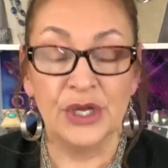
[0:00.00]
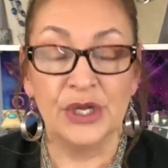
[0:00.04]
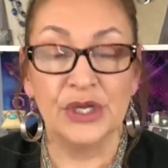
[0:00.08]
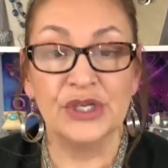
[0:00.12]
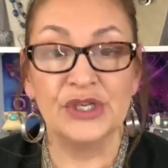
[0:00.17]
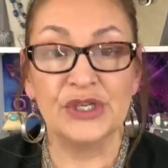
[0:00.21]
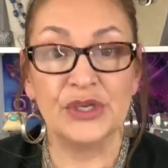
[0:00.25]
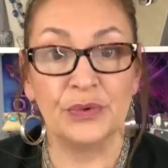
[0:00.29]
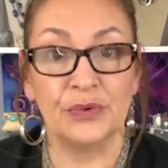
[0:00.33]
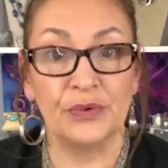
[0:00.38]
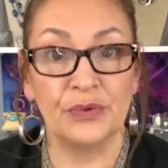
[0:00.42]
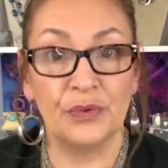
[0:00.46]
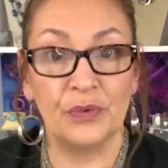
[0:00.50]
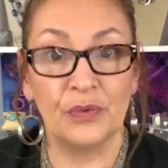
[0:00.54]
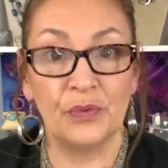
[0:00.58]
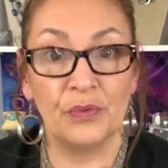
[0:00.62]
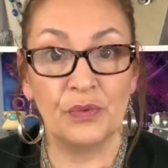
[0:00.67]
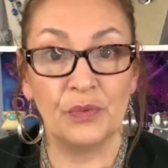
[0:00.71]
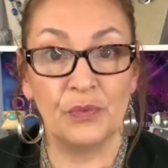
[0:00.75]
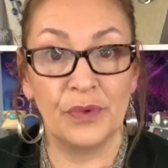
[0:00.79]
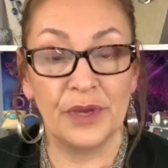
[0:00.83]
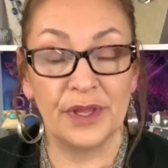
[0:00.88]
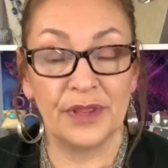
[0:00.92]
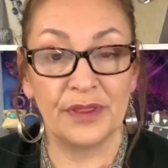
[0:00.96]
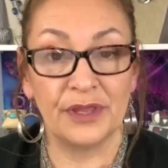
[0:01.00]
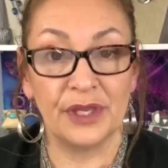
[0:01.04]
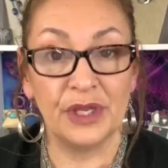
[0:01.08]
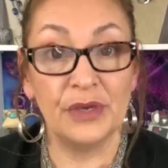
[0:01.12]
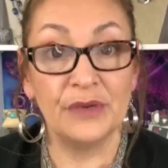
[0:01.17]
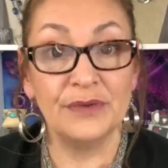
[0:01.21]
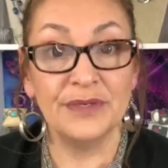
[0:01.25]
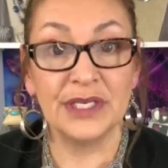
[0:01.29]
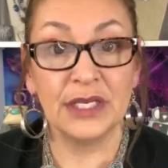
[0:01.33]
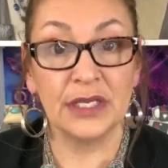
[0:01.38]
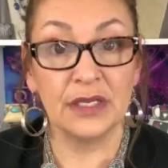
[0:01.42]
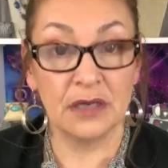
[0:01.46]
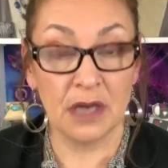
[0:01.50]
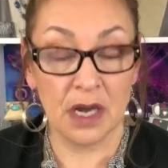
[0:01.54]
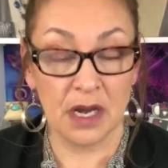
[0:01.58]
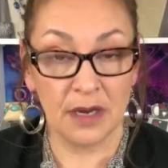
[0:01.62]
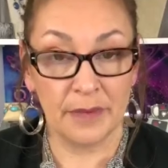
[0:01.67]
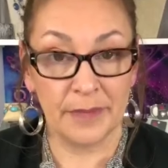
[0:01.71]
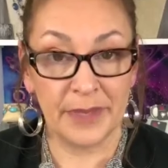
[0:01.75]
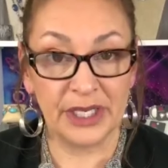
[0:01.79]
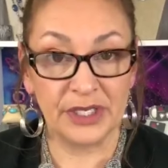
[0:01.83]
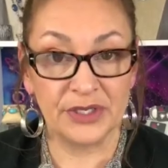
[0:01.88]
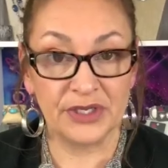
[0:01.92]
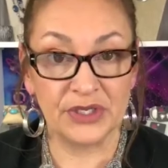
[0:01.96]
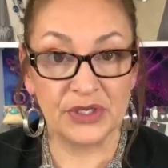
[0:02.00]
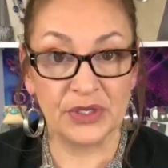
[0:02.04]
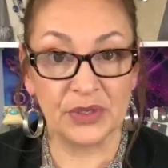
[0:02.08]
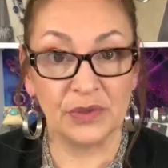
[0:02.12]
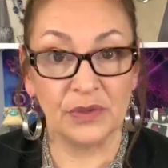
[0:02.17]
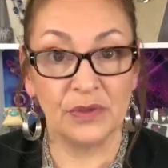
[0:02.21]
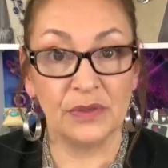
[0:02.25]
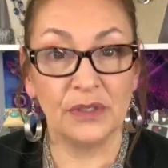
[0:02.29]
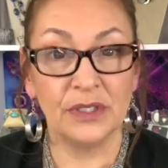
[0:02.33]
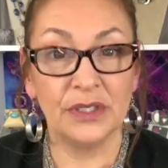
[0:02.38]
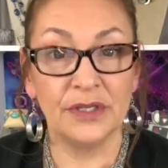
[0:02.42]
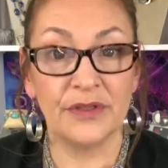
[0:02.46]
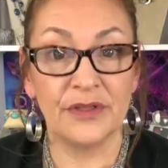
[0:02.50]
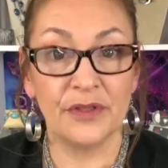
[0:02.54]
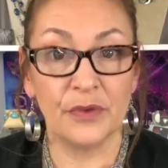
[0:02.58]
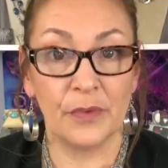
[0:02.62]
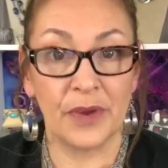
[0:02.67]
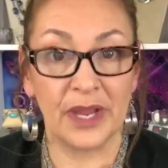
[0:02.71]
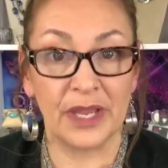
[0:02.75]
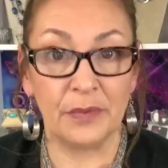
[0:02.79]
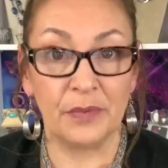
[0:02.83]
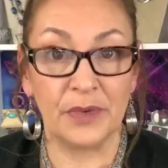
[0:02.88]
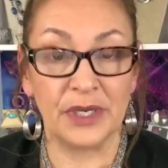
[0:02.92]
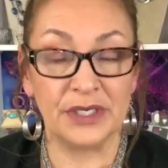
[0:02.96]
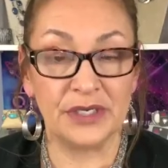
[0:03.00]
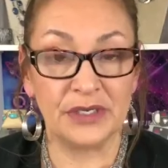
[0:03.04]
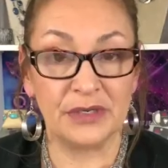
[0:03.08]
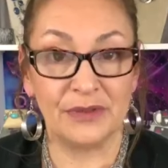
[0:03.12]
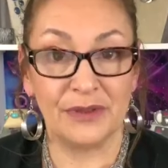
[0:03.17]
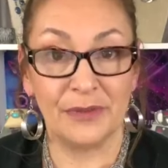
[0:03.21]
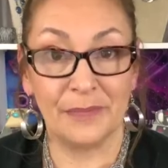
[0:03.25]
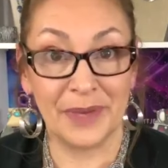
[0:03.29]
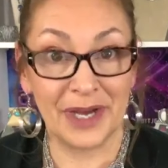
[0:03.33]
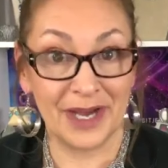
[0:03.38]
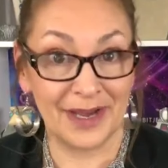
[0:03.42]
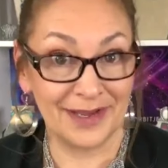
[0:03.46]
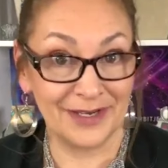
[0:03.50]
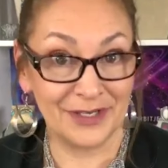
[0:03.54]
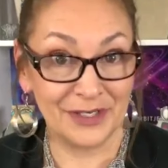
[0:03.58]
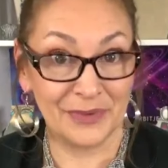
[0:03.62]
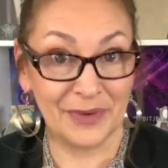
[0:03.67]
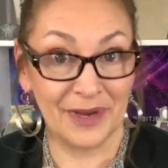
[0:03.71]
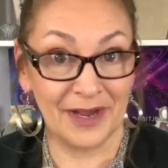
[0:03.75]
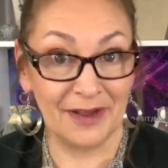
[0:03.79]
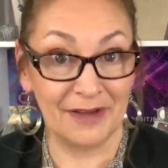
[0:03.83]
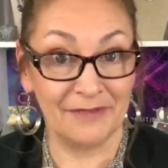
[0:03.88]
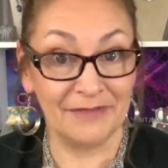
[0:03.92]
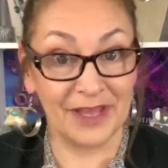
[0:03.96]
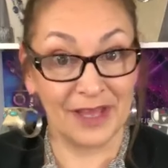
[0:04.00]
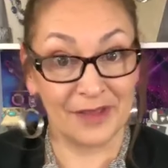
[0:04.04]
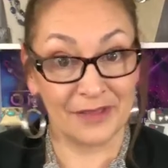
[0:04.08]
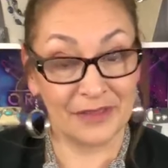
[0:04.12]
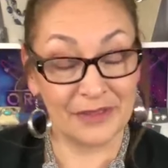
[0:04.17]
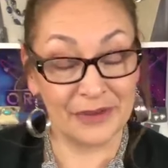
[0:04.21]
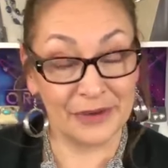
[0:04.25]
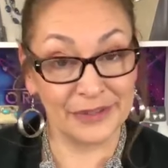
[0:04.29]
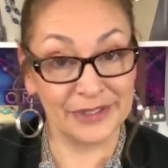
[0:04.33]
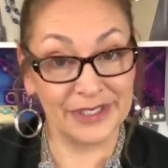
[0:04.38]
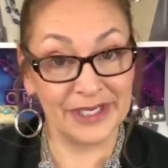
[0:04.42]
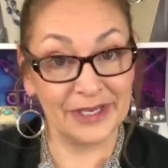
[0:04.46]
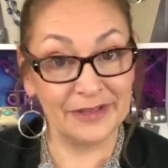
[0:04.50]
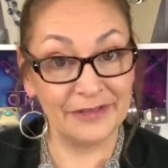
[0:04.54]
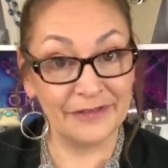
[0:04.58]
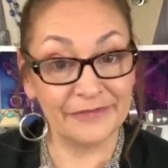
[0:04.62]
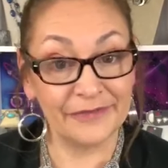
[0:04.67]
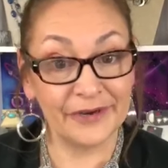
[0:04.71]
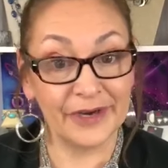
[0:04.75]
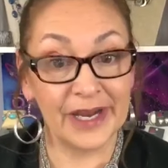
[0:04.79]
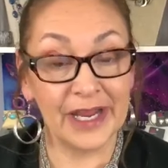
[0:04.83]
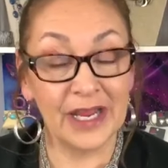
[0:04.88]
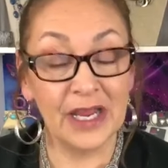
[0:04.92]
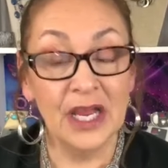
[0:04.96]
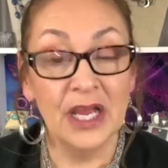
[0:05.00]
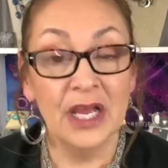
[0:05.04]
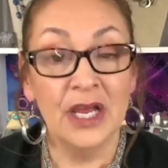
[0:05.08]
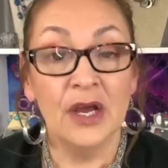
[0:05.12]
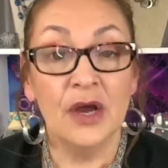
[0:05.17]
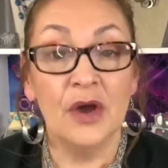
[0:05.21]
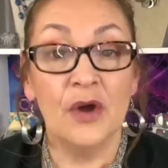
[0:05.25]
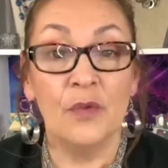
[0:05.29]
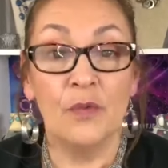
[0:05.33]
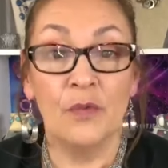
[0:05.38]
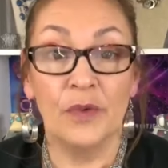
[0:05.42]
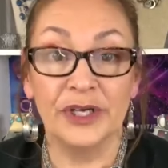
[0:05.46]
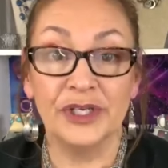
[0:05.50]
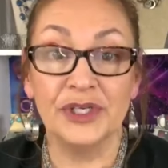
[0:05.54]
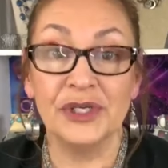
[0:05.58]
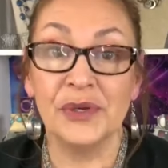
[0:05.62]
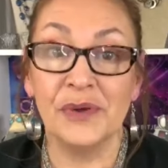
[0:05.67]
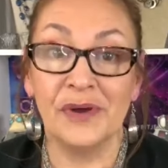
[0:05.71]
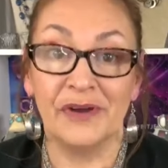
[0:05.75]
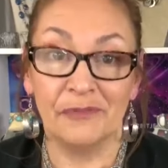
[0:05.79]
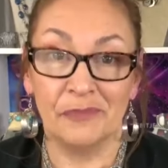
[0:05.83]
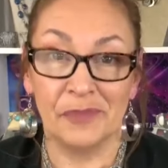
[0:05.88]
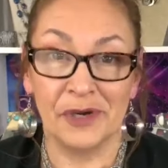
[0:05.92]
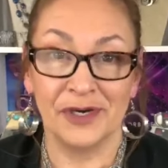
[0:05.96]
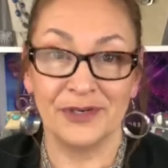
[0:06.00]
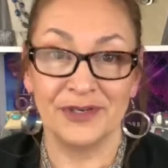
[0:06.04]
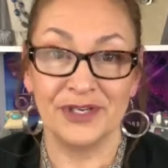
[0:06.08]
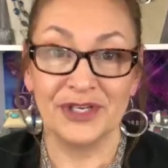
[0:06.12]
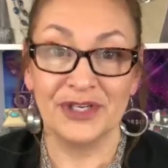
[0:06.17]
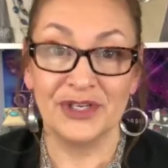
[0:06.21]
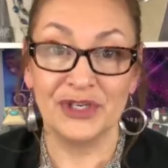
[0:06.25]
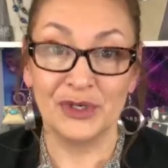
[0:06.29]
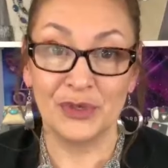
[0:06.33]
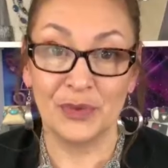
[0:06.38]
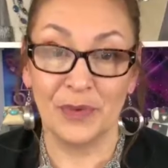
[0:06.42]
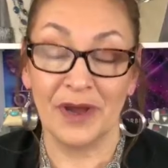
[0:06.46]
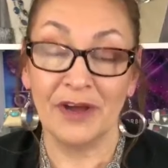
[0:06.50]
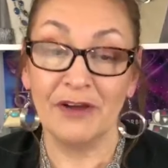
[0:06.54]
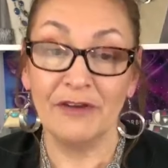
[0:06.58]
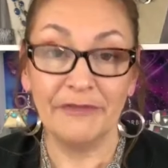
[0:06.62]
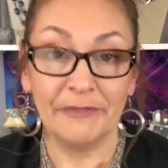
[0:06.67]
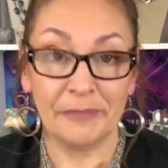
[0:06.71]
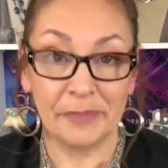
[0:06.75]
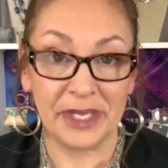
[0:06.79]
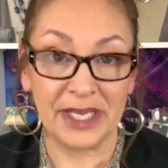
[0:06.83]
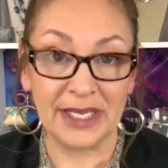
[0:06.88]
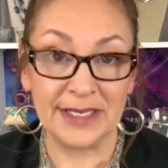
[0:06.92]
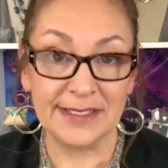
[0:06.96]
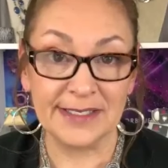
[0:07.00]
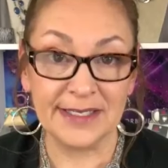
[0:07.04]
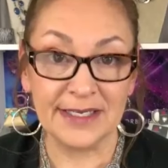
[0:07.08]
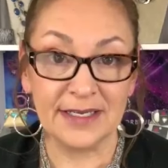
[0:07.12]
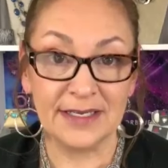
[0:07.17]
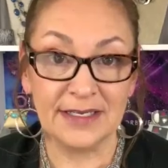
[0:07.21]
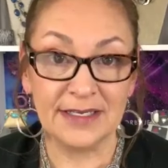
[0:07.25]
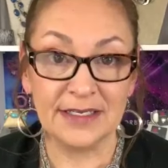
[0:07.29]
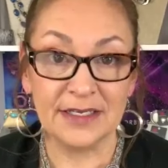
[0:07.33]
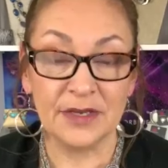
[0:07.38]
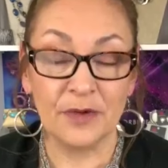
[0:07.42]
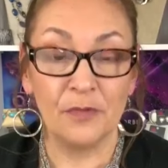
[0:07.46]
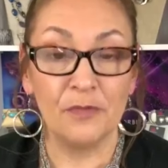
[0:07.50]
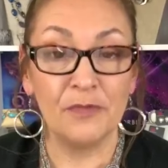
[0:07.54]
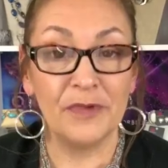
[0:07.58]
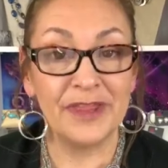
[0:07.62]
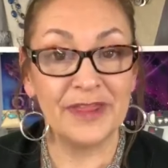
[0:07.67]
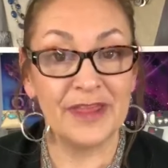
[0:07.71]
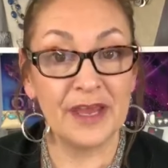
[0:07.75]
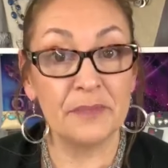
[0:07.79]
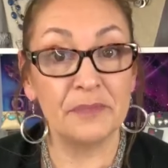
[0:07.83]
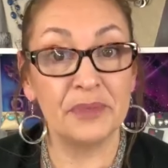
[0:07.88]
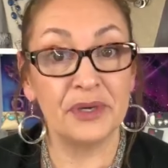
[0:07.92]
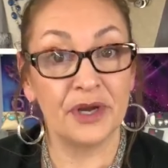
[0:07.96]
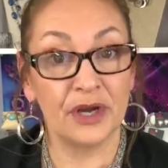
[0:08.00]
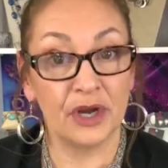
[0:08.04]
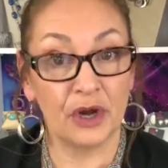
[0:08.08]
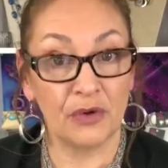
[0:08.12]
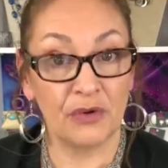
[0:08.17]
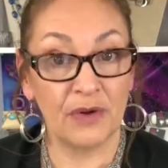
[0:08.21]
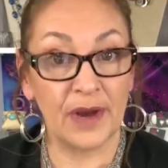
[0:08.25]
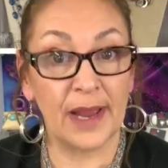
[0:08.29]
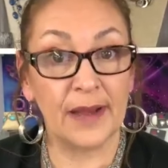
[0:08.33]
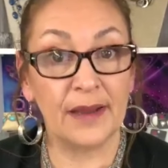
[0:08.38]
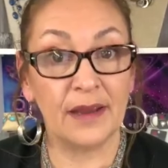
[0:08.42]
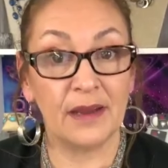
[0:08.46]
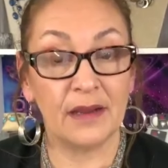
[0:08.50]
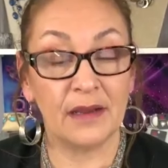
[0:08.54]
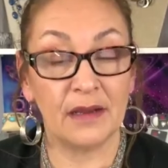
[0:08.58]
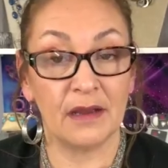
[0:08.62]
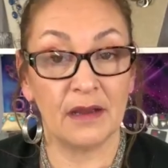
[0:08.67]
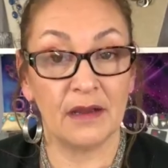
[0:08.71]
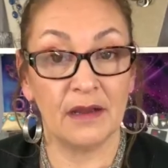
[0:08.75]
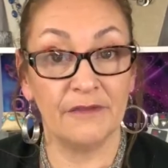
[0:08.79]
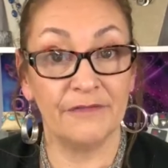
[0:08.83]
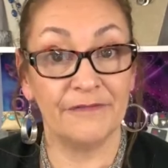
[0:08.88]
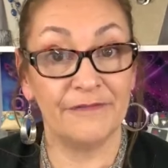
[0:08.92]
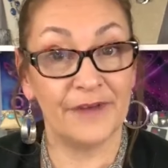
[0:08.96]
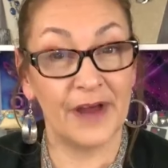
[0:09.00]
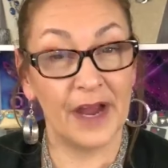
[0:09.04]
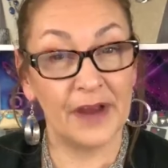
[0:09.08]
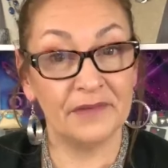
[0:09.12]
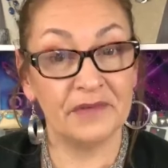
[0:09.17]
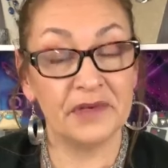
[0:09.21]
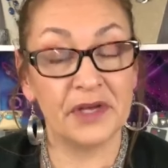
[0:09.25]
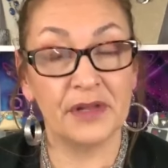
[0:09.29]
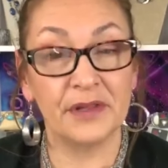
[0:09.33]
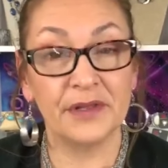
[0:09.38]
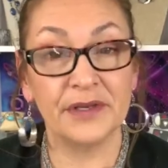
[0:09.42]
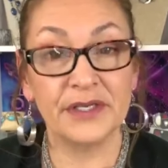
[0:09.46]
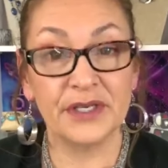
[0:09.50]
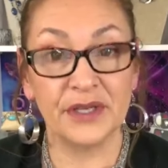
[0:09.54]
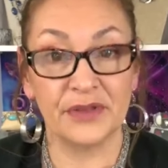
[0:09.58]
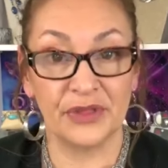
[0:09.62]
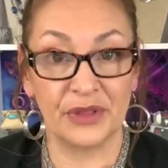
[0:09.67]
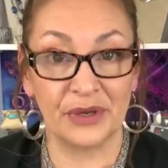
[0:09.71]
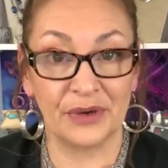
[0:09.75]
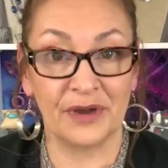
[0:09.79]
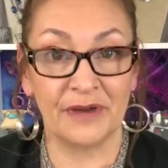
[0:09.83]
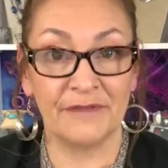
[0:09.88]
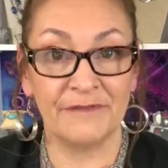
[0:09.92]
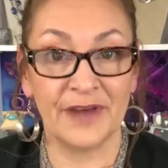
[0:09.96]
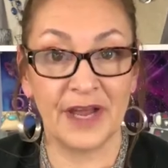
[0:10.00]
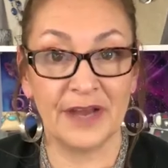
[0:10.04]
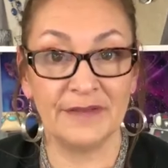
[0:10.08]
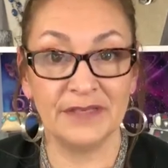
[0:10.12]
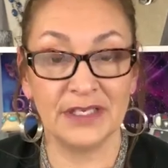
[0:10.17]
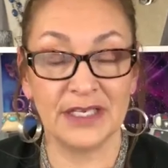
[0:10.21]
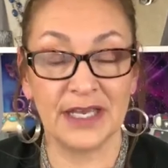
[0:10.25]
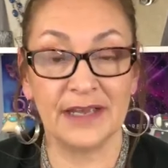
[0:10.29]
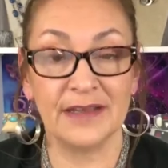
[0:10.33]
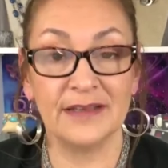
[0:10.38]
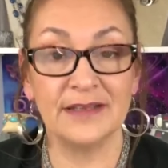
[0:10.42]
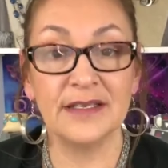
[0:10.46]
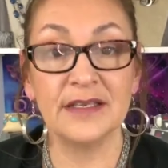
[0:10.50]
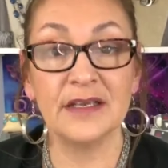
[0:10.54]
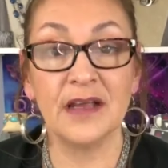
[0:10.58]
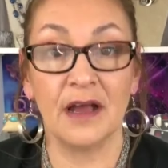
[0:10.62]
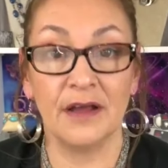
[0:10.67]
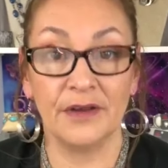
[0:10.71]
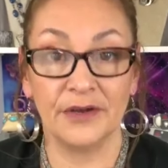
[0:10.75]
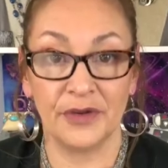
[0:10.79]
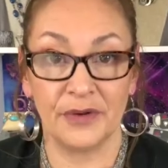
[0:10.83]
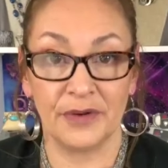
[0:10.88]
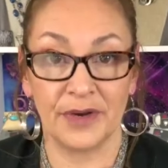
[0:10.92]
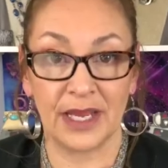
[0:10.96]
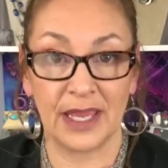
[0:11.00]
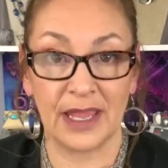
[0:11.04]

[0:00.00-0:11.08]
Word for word: So with using CommentSold, the way we do the buy 12, get 13th free, once you have purchased 12 pieces, we then put a credit of $5.35 on your